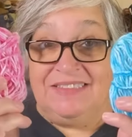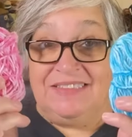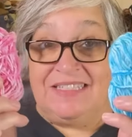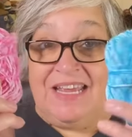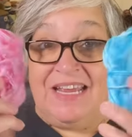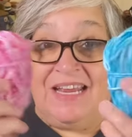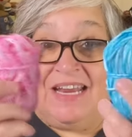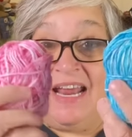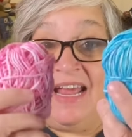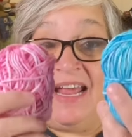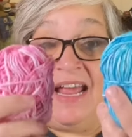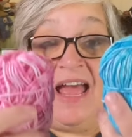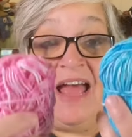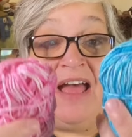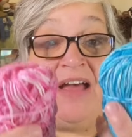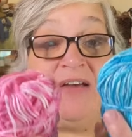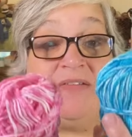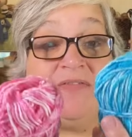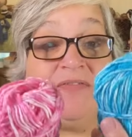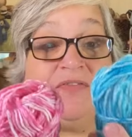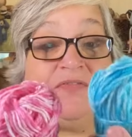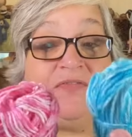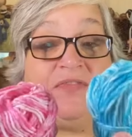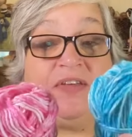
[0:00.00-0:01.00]
And I
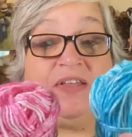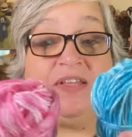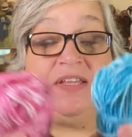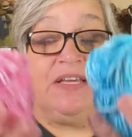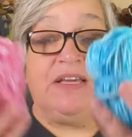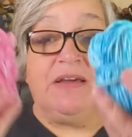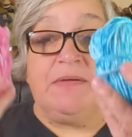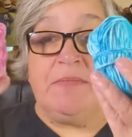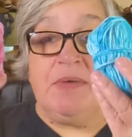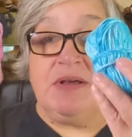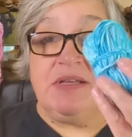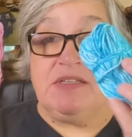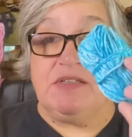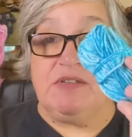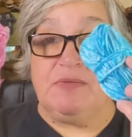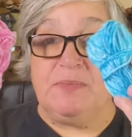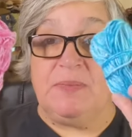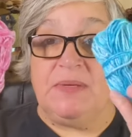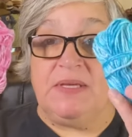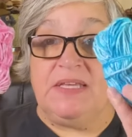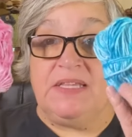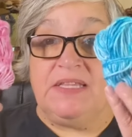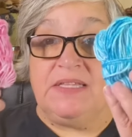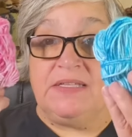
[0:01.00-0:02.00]
have a feeling it must
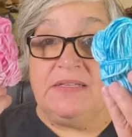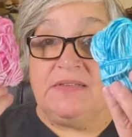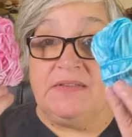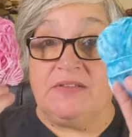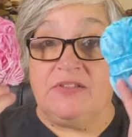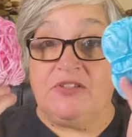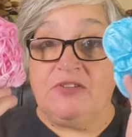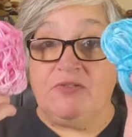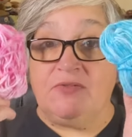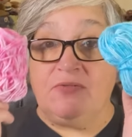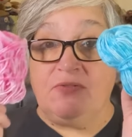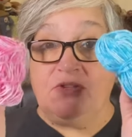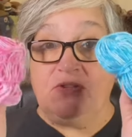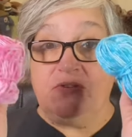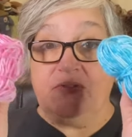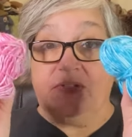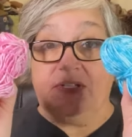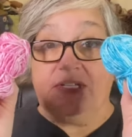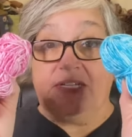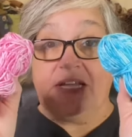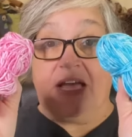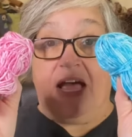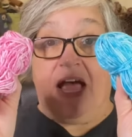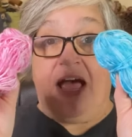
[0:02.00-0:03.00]
be due to
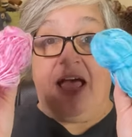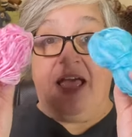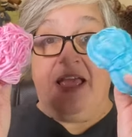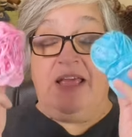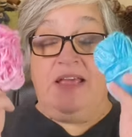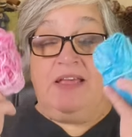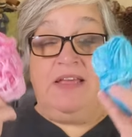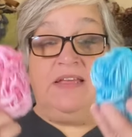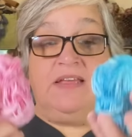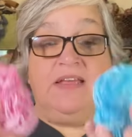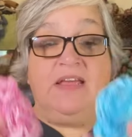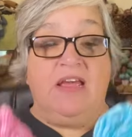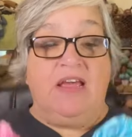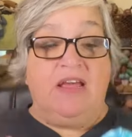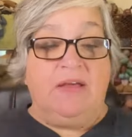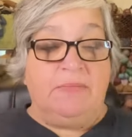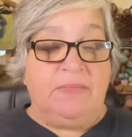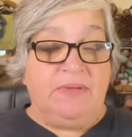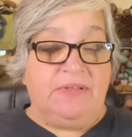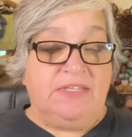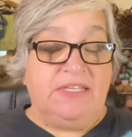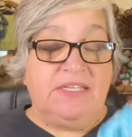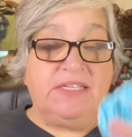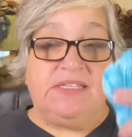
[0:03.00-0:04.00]
the dye,
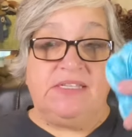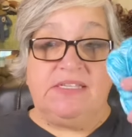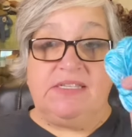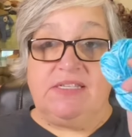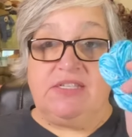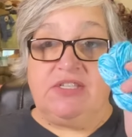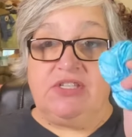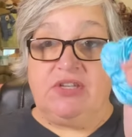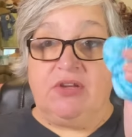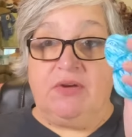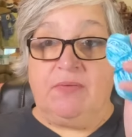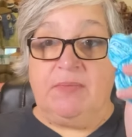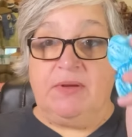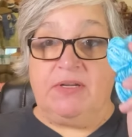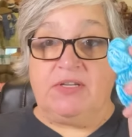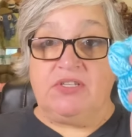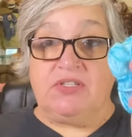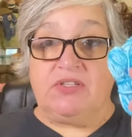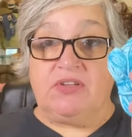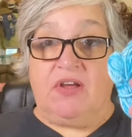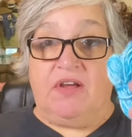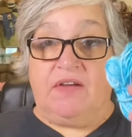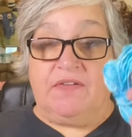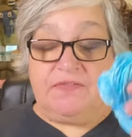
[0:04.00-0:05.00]
but this is so much
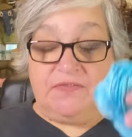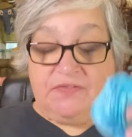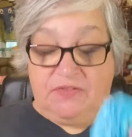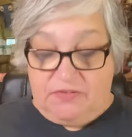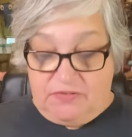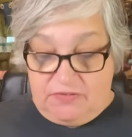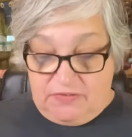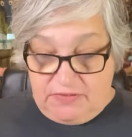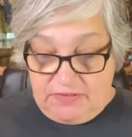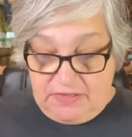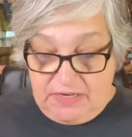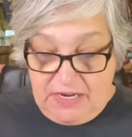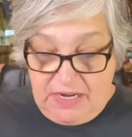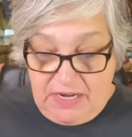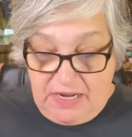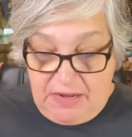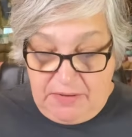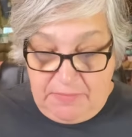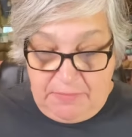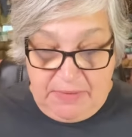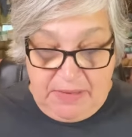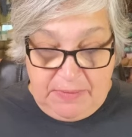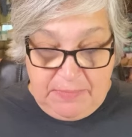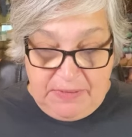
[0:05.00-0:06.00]
softer.
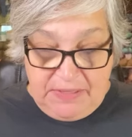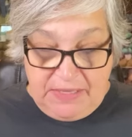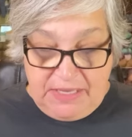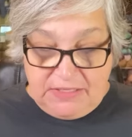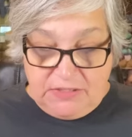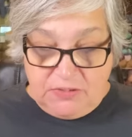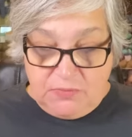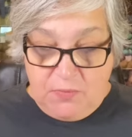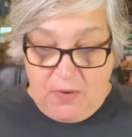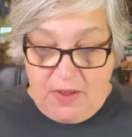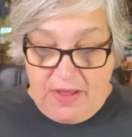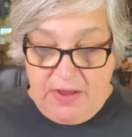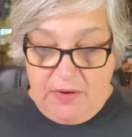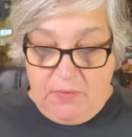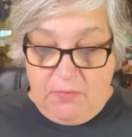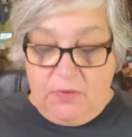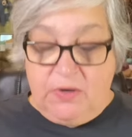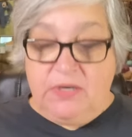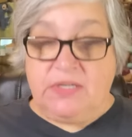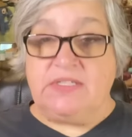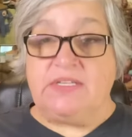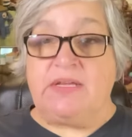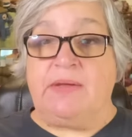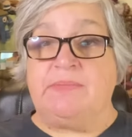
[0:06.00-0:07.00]
Maybe that's why it
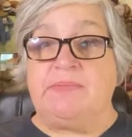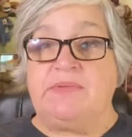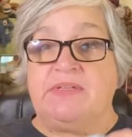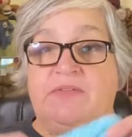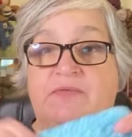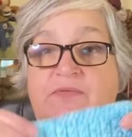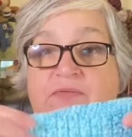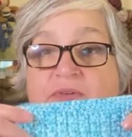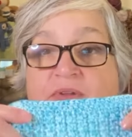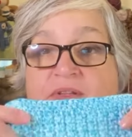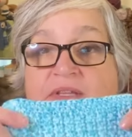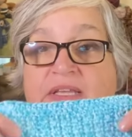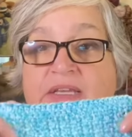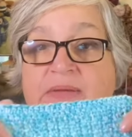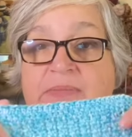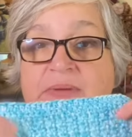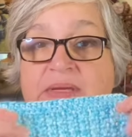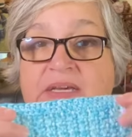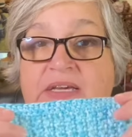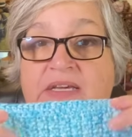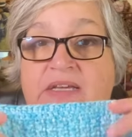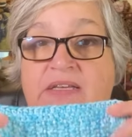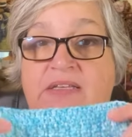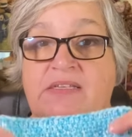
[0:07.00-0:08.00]
worked up differently,
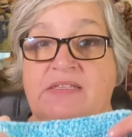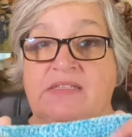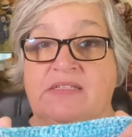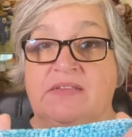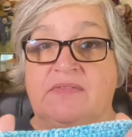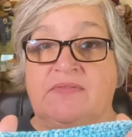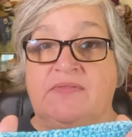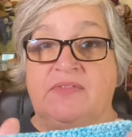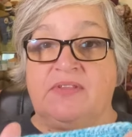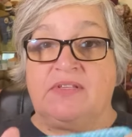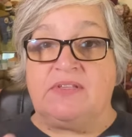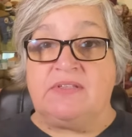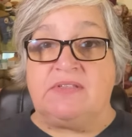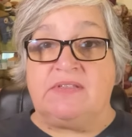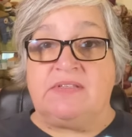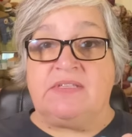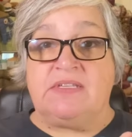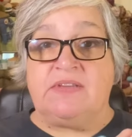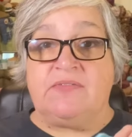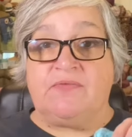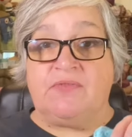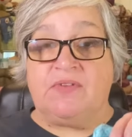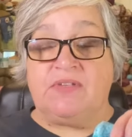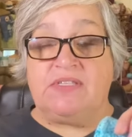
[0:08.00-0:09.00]
because of this
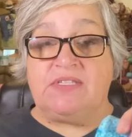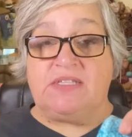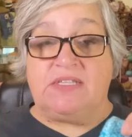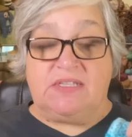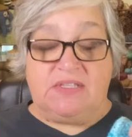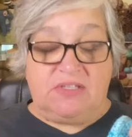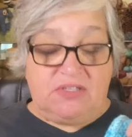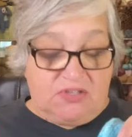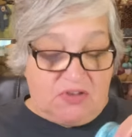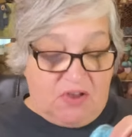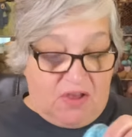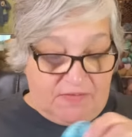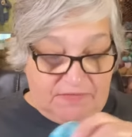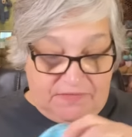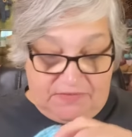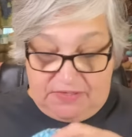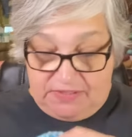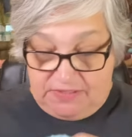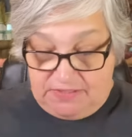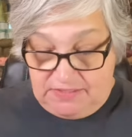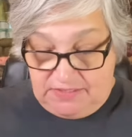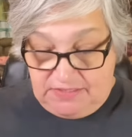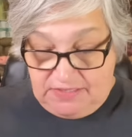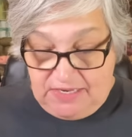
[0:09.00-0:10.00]
difference in the
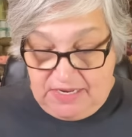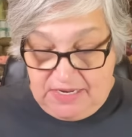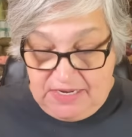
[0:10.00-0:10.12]
softness.